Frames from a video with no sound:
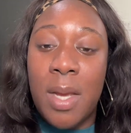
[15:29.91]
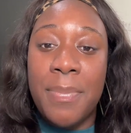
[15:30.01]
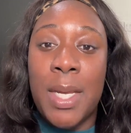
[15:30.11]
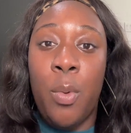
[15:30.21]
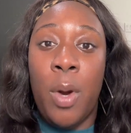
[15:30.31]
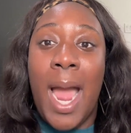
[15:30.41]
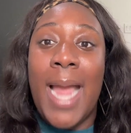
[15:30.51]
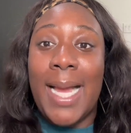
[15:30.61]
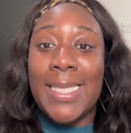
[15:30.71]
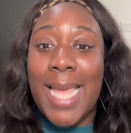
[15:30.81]
something where
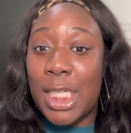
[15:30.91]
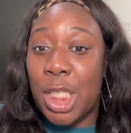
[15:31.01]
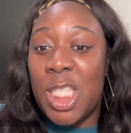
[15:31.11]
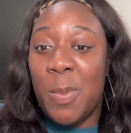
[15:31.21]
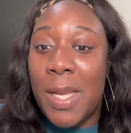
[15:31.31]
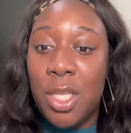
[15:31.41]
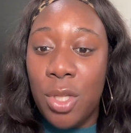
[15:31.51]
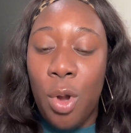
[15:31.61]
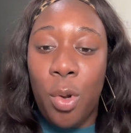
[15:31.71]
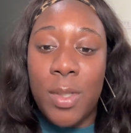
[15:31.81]
I got to actually speak to
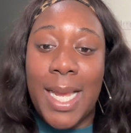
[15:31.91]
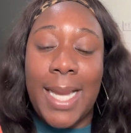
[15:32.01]
locals.